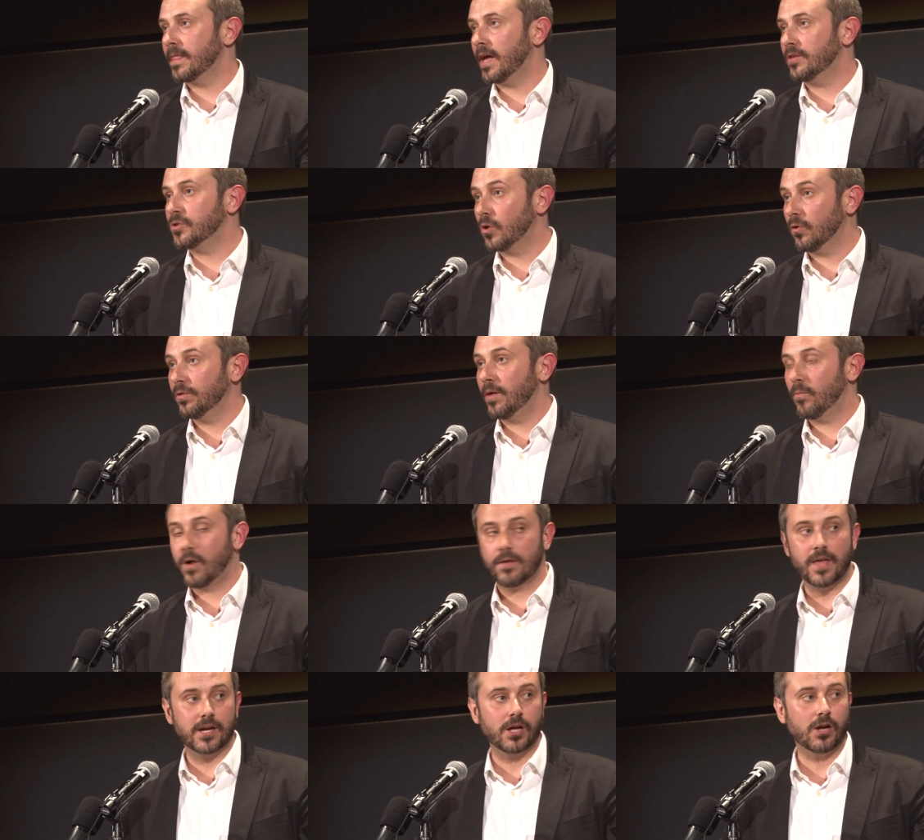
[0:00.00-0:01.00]
and told them
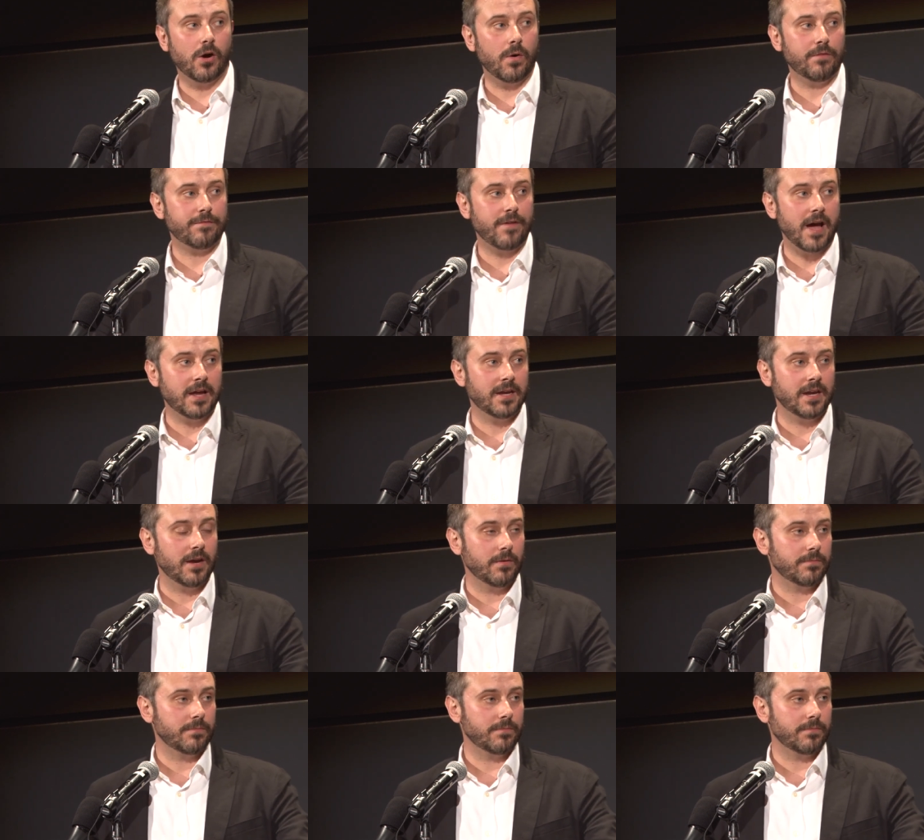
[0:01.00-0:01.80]
where they could go and find it.